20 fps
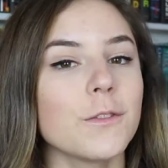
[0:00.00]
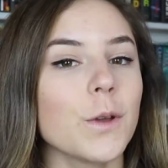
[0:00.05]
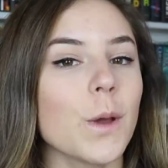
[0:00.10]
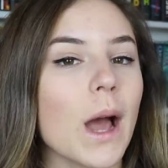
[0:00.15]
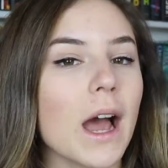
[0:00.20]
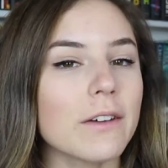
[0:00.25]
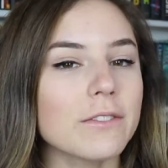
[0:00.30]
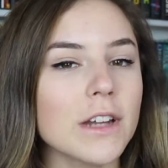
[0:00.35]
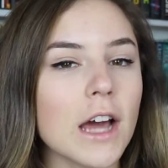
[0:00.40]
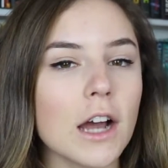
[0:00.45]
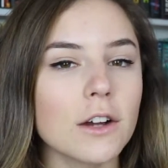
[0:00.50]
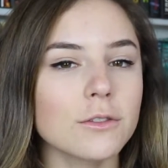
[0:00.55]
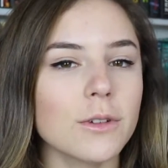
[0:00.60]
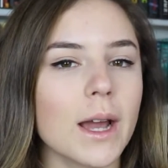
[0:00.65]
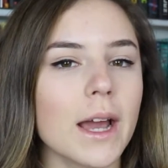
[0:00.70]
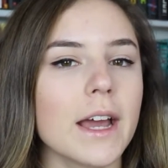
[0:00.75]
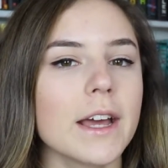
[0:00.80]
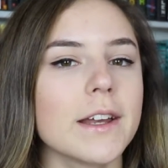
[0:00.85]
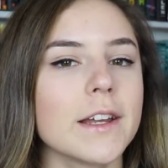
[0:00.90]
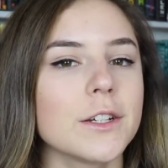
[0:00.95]
if you have not
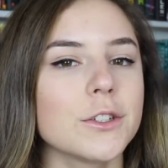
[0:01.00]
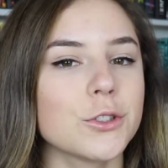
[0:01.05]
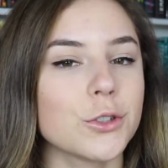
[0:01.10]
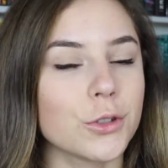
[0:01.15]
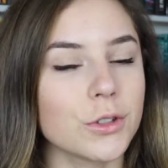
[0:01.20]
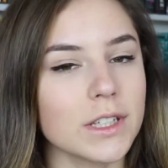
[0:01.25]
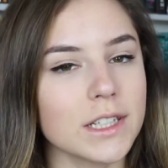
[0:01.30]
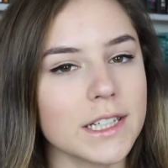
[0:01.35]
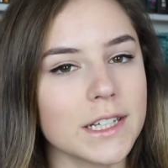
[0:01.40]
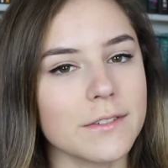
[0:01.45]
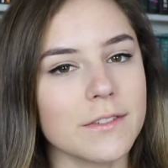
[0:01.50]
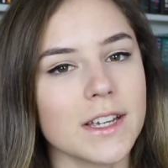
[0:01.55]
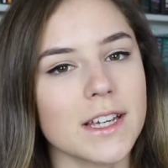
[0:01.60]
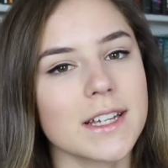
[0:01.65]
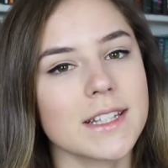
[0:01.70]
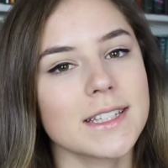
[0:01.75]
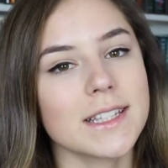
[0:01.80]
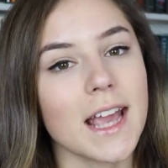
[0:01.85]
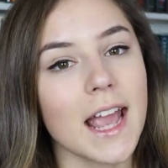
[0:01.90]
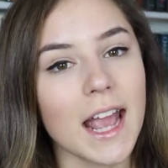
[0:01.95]
read Truly
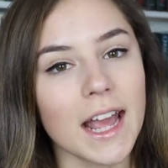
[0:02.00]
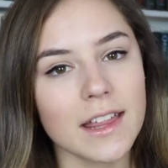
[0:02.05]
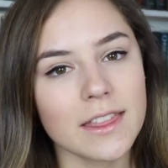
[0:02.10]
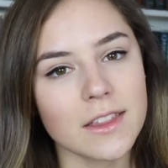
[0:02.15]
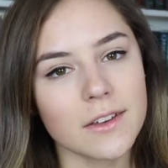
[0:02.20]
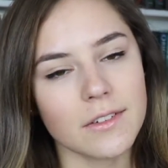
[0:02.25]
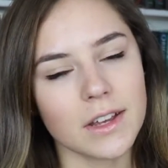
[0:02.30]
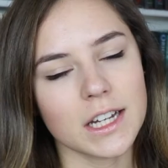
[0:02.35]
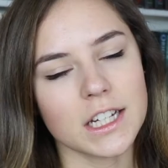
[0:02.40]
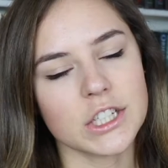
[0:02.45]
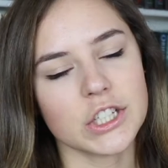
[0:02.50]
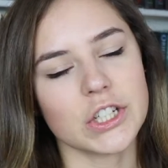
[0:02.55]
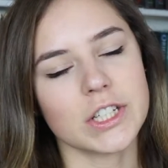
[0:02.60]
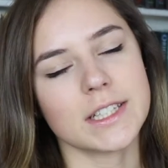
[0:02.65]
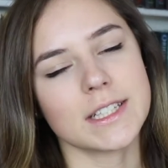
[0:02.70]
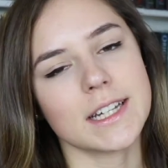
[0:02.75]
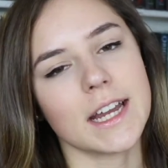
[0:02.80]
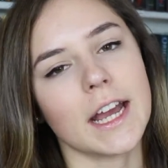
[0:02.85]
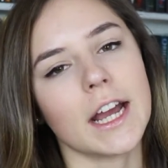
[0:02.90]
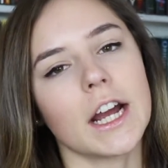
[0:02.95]
Devious and The Vanishing
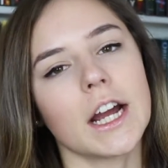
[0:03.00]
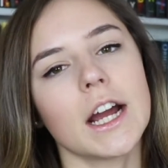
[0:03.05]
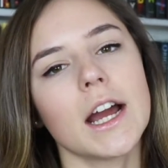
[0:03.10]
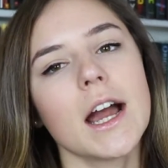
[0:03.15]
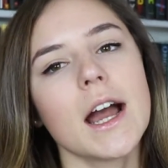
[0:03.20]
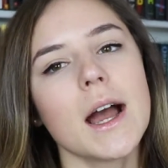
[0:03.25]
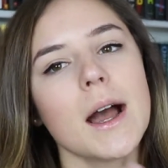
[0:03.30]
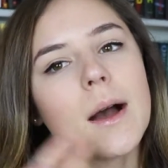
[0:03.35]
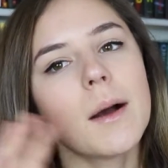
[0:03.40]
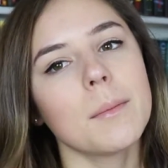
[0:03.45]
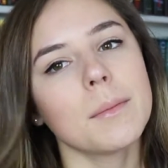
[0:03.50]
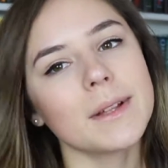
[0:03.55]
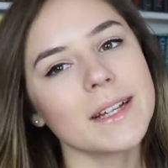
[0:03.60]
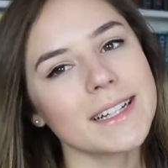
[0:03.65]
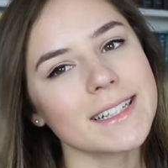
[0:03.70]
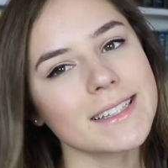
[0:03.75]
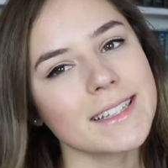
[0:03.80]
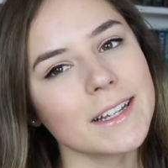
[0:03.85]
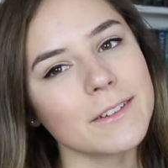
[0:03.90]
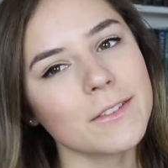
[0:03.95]
Stair,
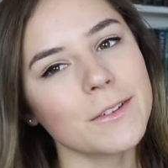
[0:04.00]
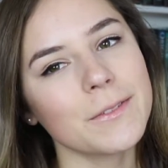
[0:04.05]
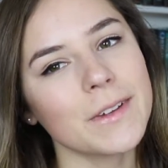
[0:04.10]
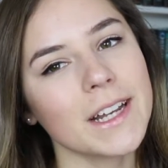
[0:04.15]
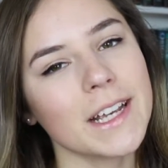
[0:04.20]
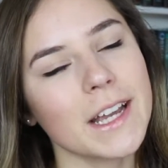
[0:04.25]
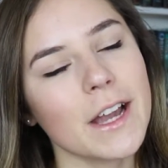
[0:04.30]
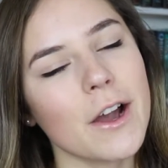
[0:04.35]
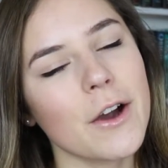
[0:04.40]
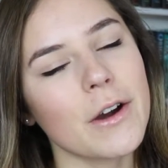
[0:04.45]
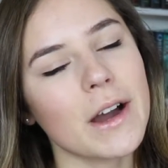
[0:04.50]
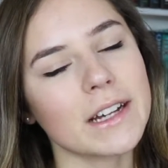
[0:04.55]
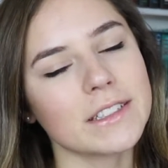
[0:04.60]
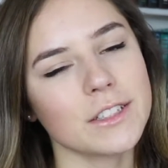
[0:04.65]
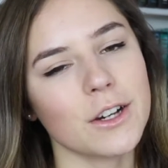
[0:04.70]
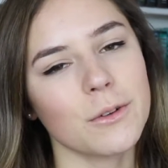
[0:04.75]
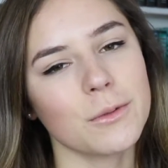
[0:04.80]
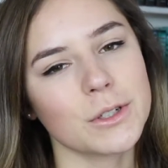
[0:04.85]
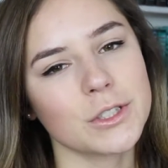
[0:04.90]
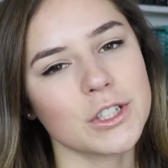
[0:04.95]
please leave the video. I
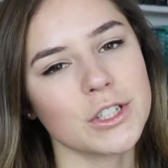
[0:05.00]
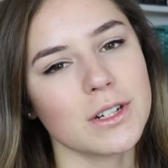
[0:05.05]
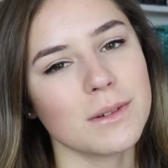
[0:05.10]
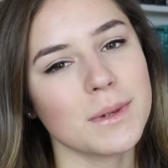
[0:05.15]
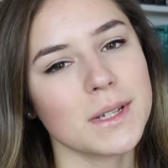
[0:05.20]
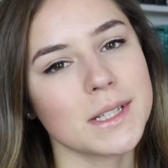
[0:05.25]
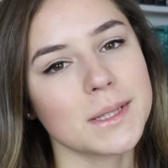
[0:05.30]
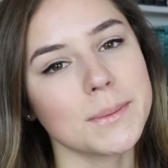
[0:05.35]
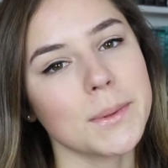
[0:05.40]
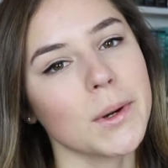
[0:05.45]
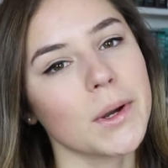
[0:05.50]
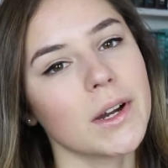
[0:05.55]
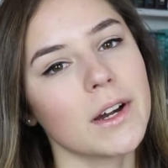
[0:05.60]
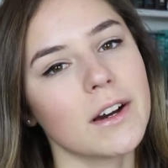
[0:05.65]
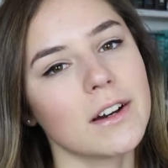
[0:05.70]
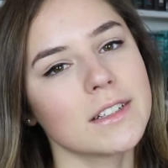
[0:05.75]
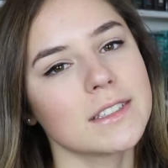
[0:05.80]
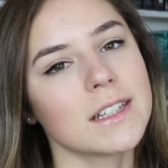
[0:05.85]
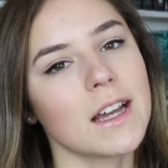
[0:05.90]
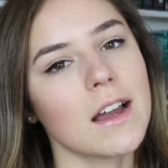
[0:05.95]
don't want you to be
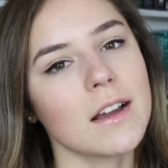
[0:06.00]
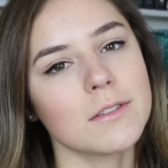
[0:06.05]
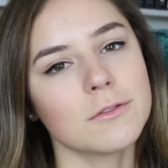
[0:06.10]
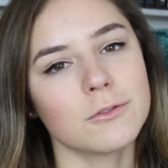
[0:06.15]
spoiled.